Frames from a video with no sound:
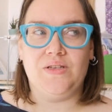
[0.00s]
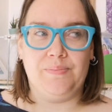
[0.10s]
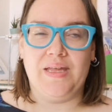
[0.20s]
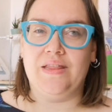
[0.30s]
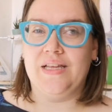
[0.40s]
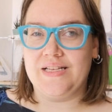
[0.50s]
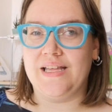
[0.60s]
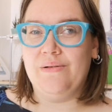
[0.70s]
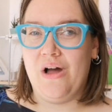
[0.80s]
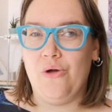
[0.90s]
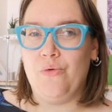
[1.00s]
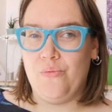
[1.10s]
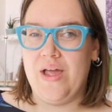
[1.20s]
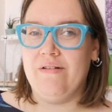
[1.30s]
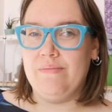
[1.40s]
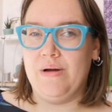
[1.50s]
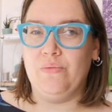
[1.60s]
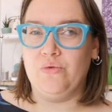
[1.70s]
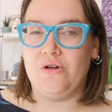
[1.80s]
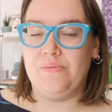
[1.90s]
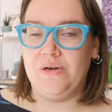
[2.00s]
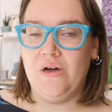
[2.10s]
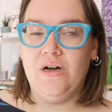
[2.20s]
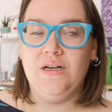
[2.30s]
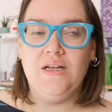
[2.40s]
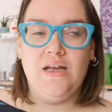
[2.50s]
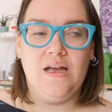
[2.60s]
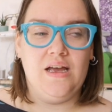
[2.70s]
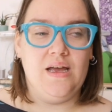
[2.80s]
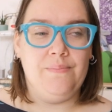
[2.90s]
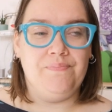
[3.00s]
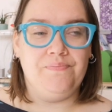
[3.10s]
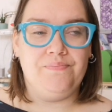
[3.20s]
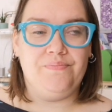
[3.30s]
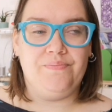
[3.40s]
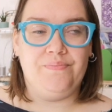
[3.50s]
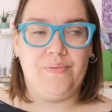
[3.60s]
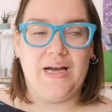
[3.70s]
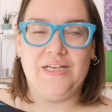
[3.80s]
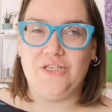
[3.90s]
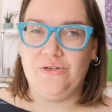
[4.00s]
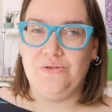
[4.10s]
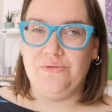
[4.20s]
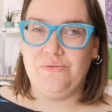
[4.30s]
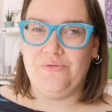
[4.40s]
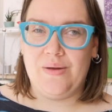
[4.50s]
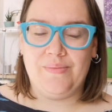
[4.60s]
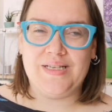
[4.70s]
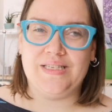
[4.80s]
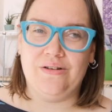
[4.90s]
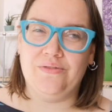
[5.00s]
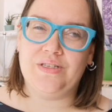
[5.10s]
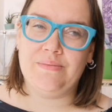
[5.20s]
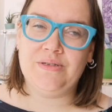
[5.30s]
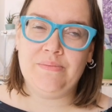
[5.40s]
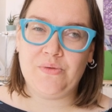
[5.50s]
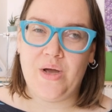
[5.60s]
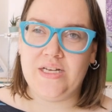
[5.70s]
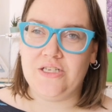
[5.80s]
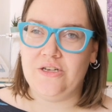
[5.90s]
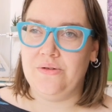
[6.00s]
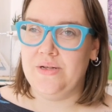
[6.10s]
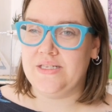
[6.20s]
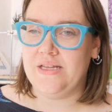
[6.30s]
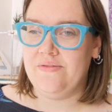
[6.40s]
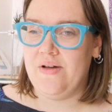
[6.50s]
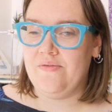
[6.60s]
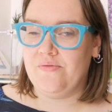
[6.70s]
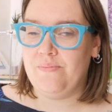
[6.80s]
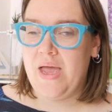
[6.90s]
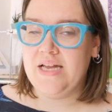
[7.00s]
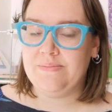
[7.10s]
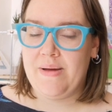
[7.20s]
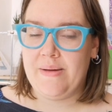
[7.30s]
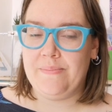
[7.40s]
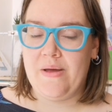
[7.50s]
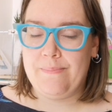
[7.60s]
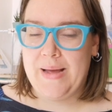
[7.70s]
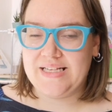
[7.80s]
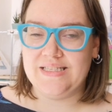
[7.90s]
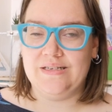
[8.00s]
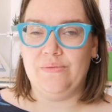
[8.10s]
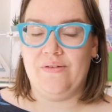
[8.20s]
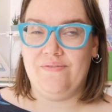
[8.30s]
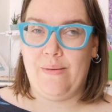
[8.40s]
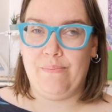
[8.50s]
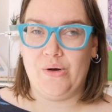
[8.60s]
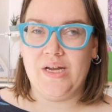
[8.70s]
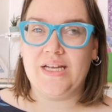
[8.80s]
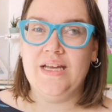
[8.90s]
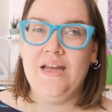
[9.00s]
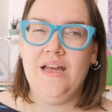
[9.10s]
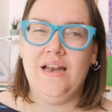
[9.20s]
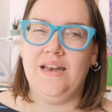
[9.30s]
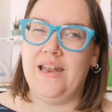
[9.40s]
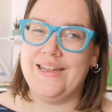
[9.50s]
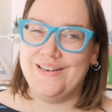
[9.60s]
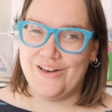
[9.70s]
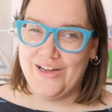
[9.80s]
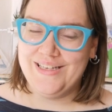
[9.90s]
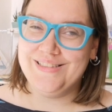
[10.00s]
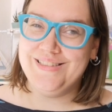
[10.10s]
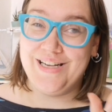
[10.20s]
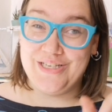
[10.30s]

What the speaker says: to be things that I will wear in my wardrobe a lot. But I do find myself, sometimes what I do is if I've paired a pattern with a fabric, late at night.